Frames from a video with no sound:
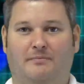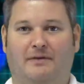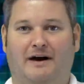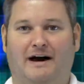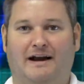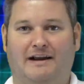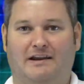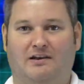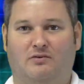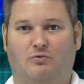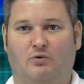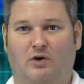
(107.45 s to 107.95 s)

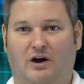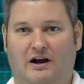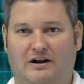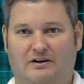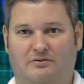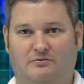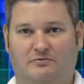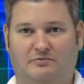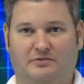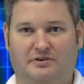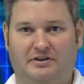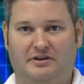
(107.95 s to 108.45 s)
body of
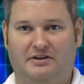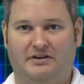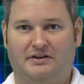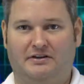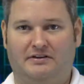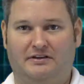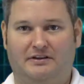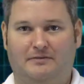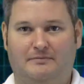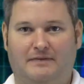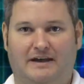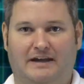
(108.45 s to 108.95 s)
water
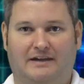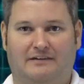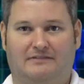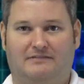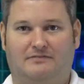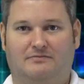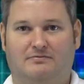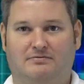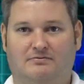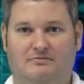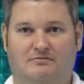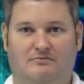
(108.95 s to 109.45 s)
really
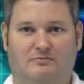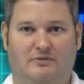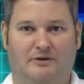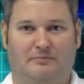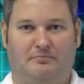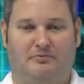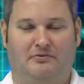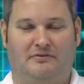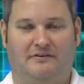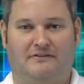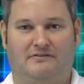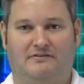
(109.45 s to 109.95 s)
makes
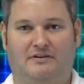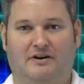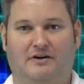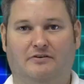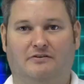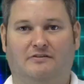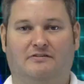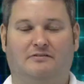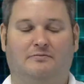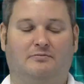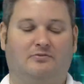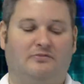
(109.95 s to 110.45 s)
ripple that's
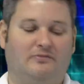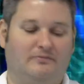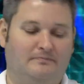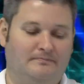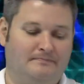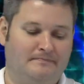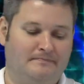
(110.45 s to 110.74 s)
noticeable.